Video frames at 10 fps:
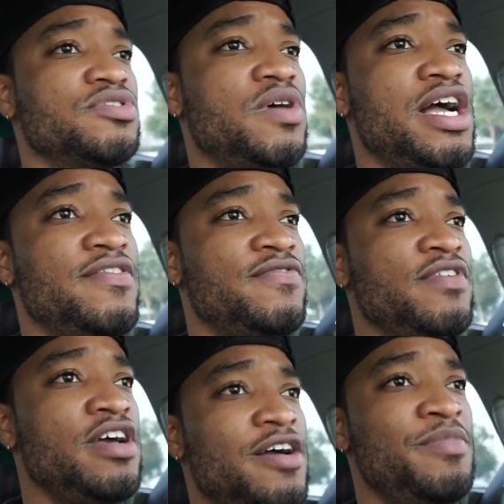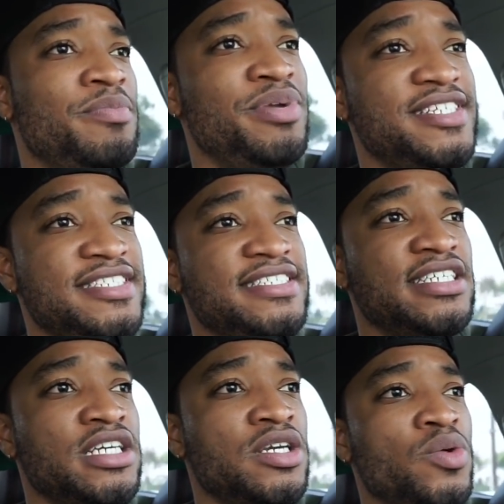So I have been busy
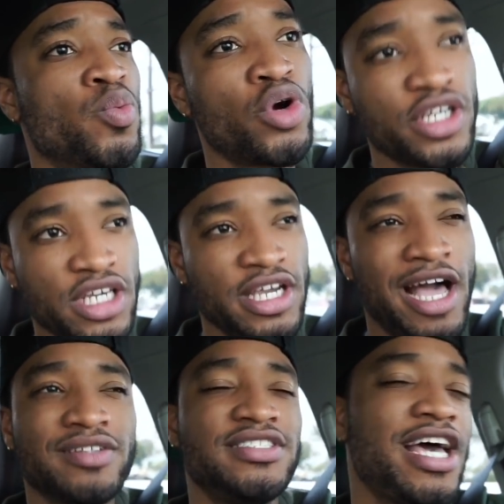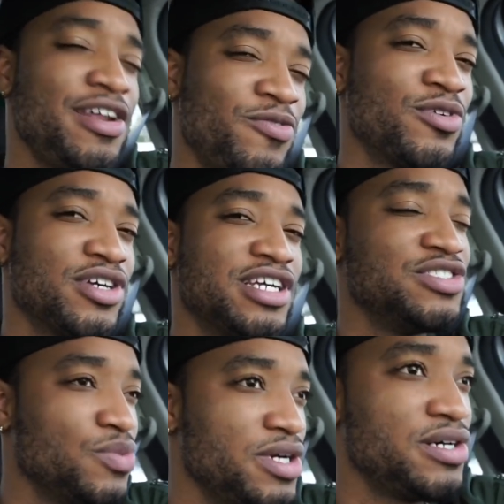working outside of work
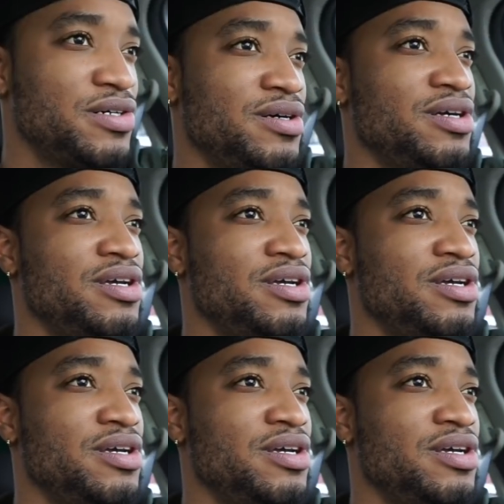as well,